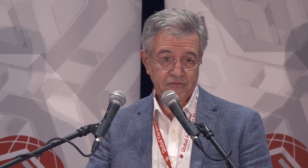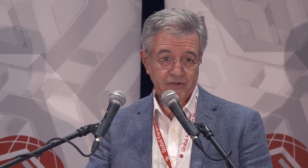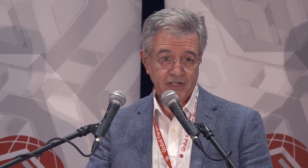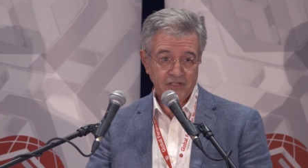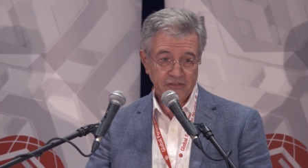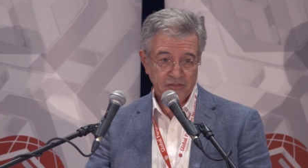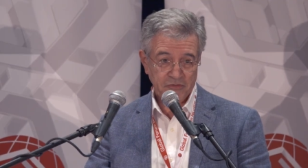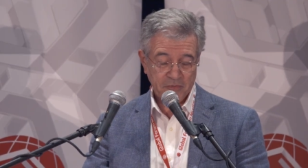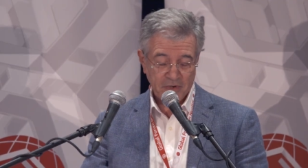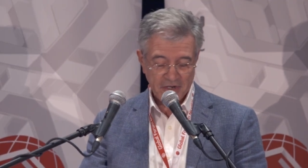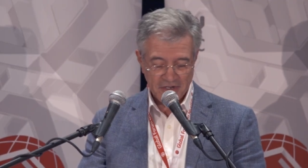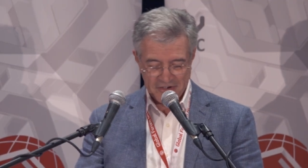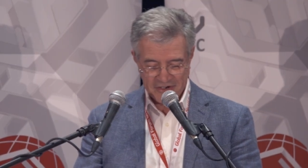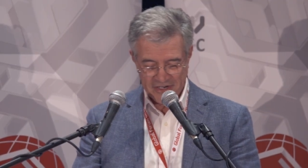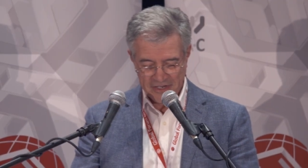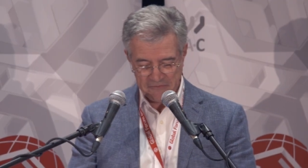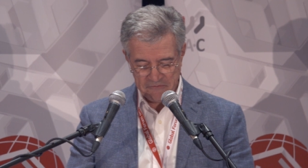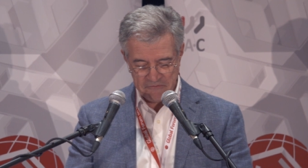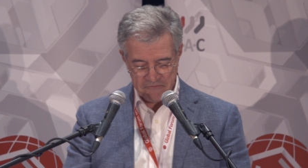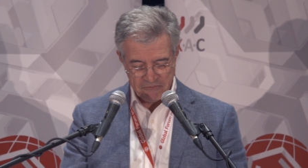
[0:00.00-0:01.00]
for a health
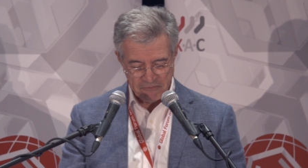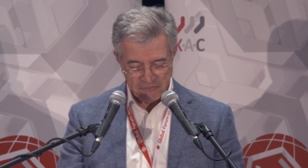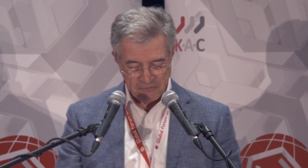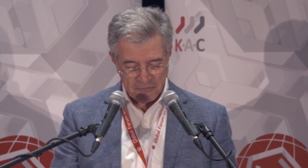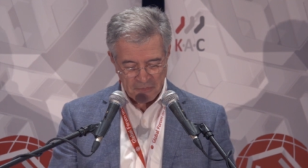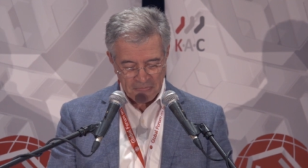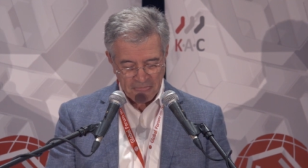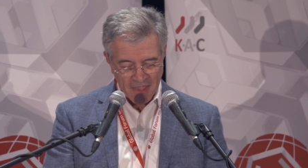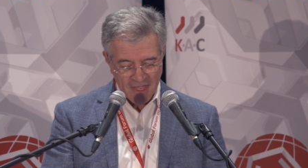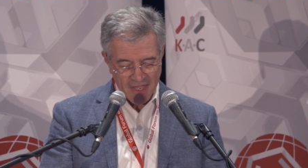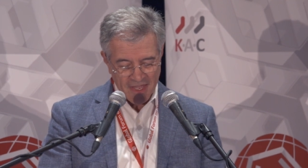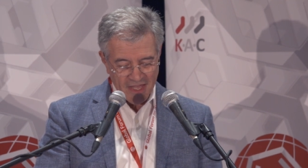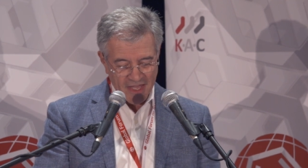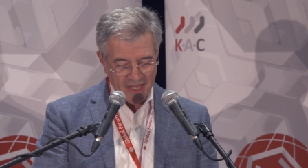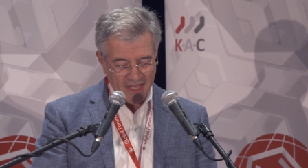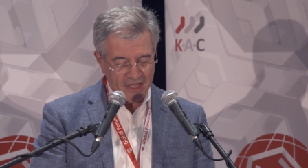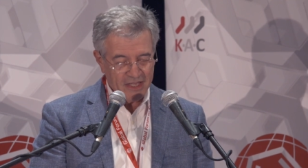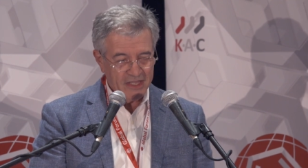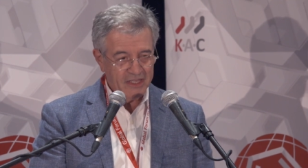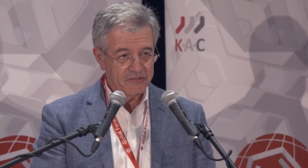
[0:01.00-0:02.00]
program.
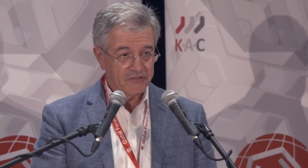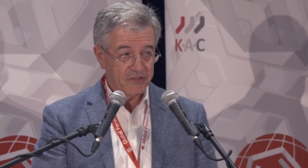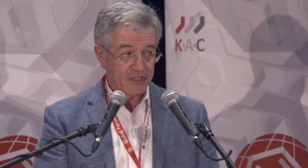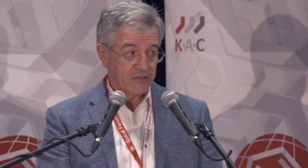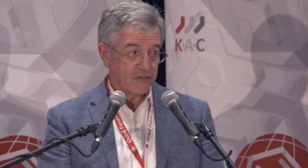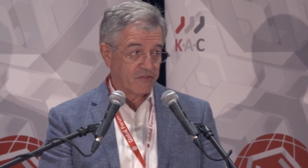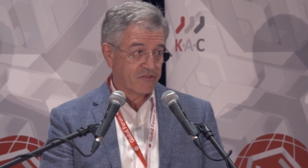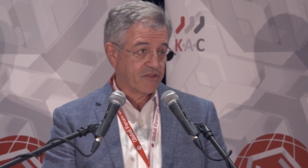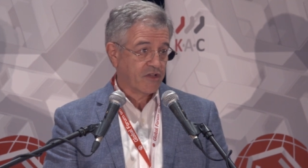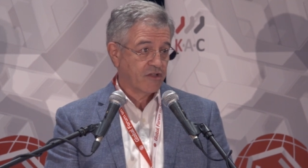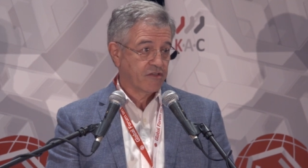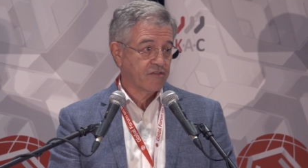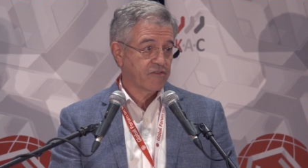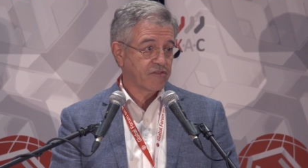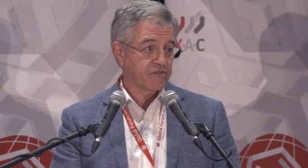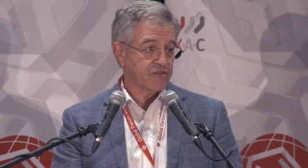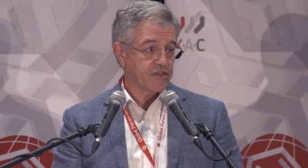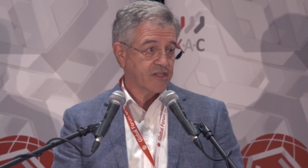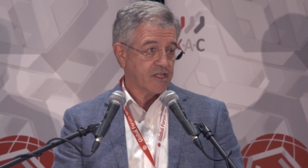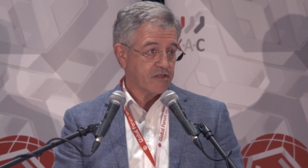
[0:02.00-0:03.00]
Uh, he's a
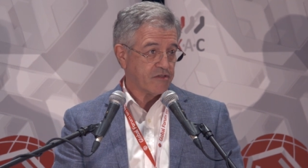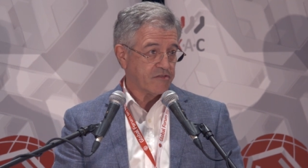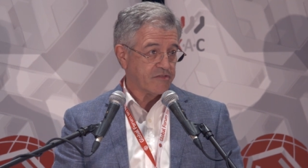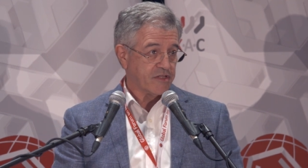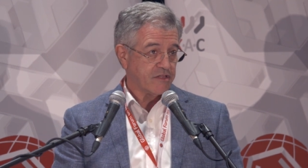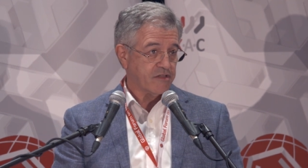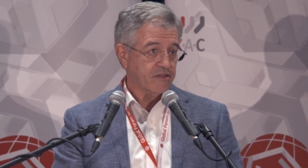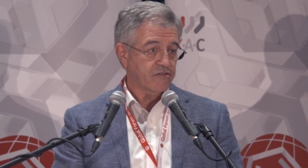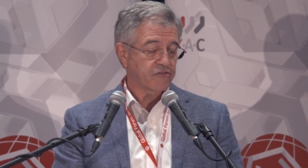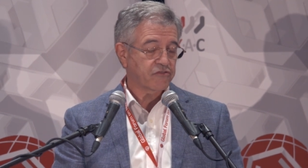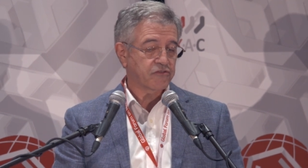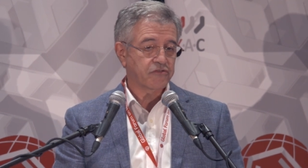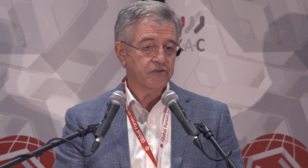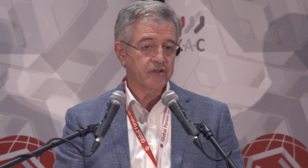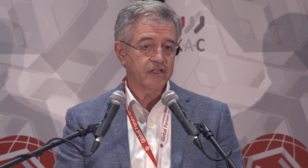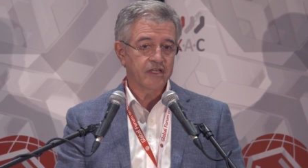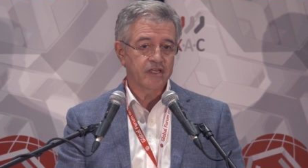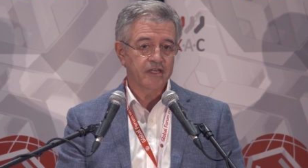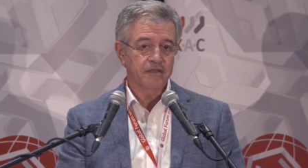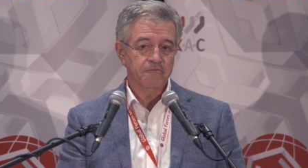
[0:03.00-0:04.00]
consultant to the health
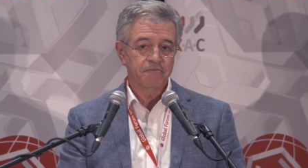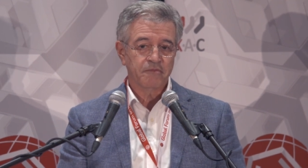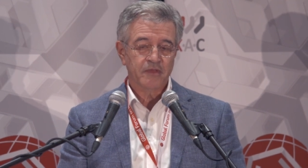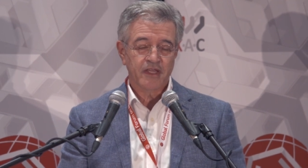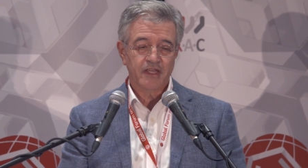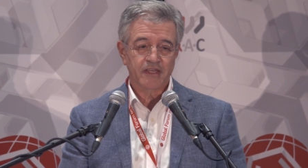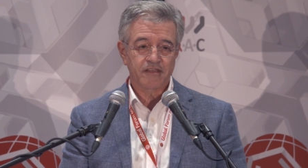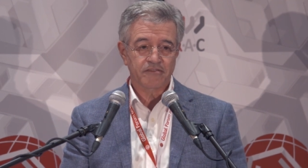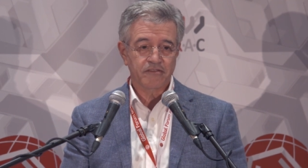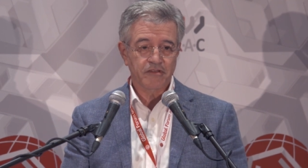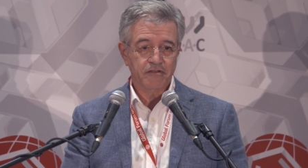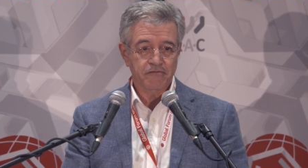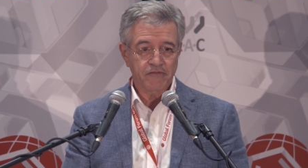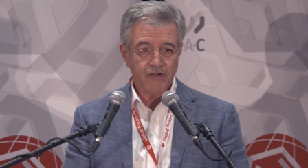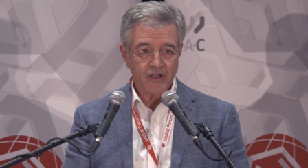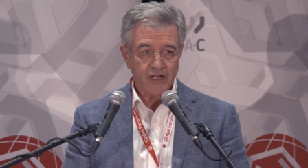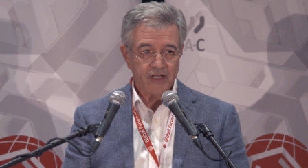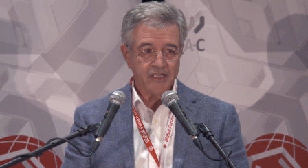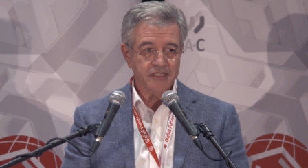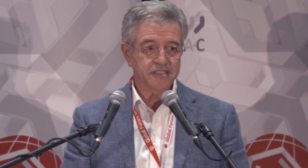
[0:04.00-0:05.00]
industry. He's an
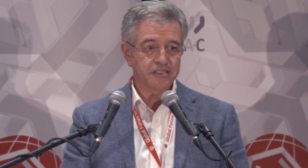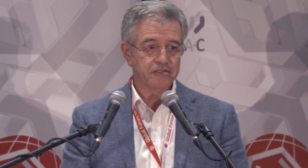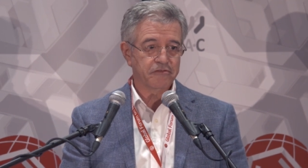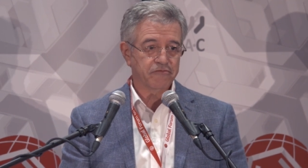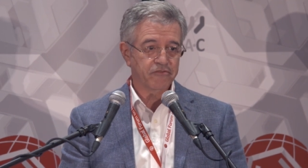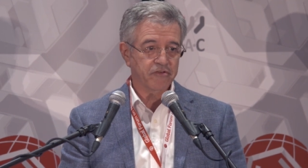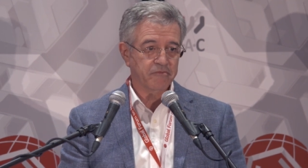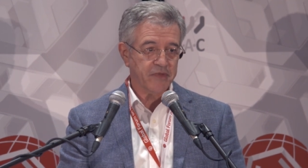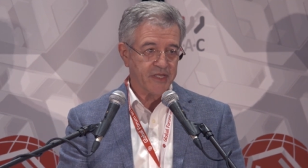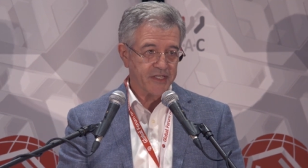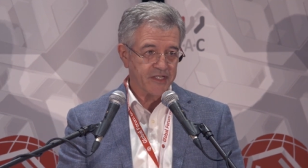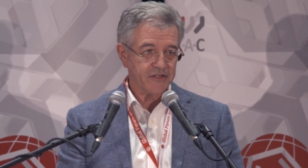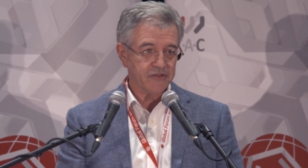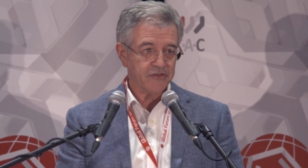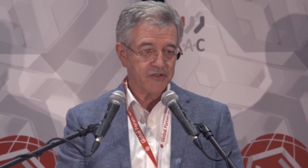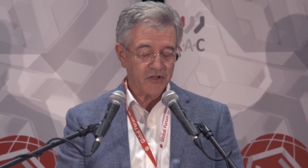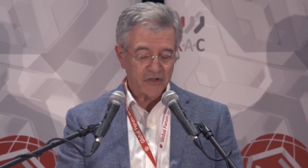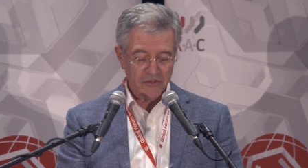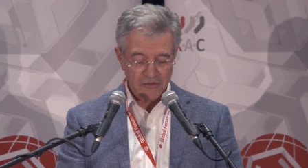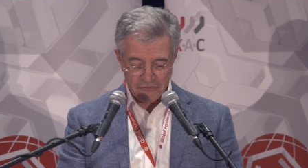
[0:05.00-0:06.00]
advisor for
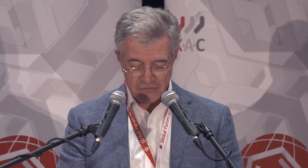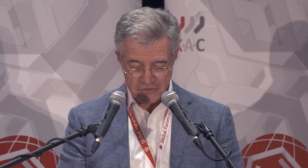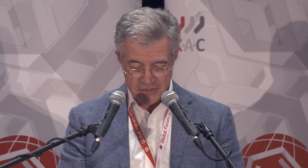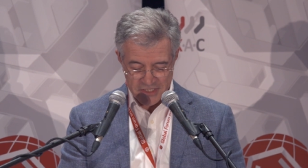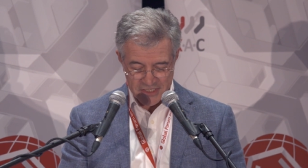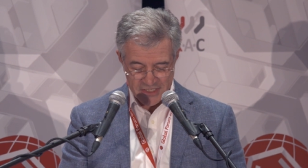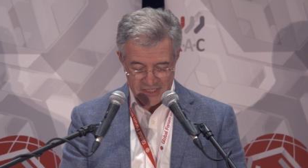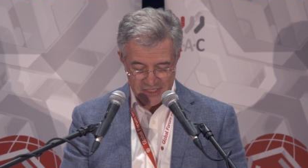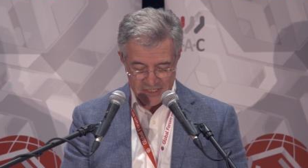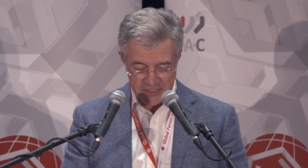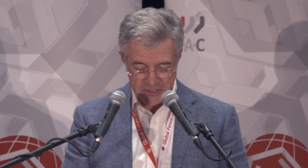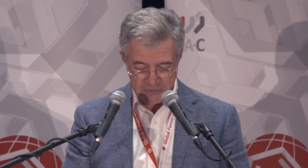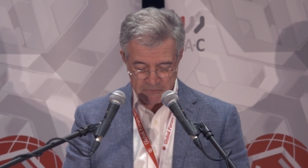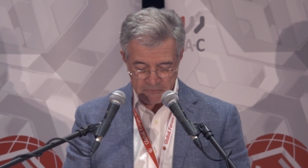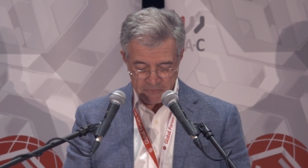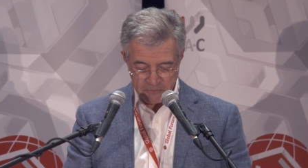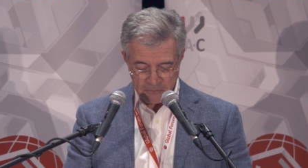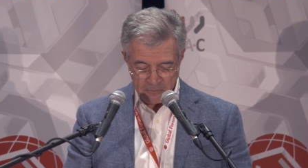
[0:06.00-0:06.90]
medical conferences.